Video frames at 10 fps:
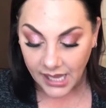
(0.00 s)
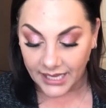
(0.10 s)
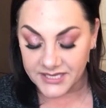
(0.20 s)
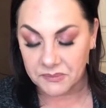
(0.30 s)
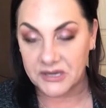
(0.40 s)

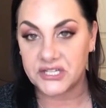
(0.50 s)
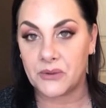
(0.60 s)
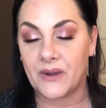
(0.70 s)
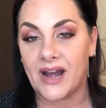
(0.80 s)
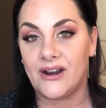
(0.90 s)

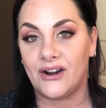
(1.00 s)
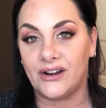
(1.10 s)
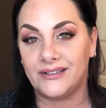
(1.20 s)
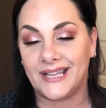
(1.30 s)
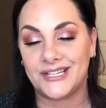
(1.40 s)
especially when I
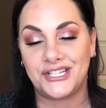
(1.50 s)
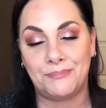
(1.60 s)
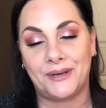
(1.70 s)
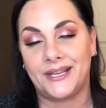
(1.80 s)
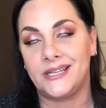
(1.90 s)
heard that
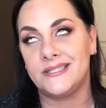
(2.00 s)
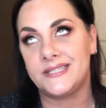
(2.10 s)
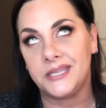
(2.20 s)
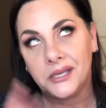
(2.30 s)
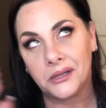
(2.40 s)
she put a
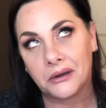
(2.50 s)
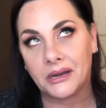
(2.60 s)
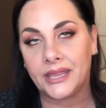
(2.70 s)
concealer